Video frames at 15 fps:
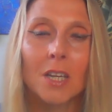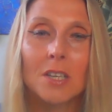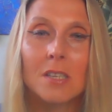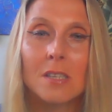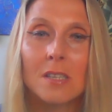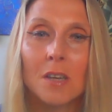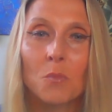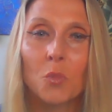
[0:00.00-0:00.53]

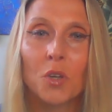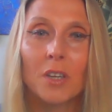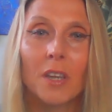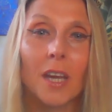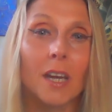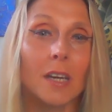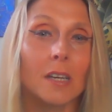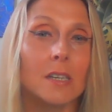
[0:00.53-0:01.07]
somewhere
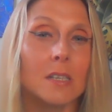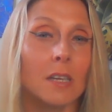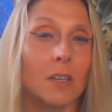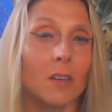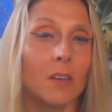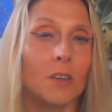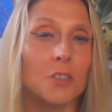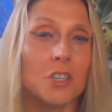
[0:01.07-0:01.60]
there
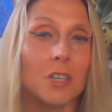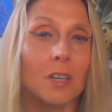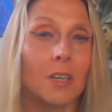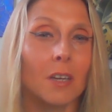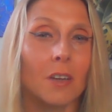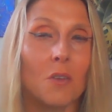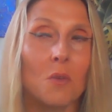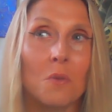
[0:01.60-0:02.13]

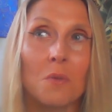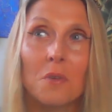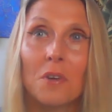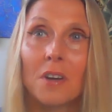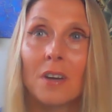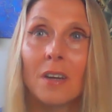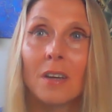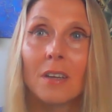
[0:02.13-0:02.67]
psychologically
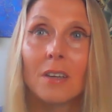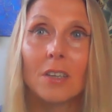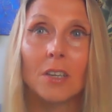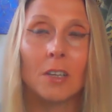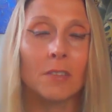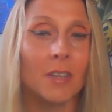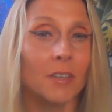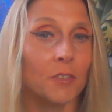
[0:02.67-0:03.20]
or
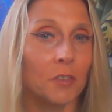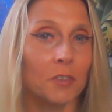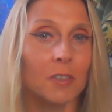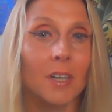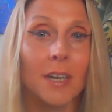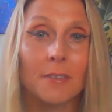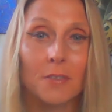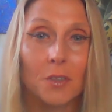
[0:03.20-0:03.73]
on another
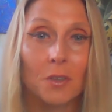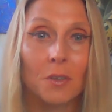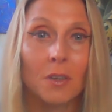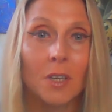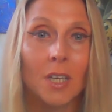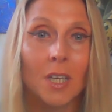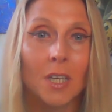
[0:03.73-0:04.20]
level,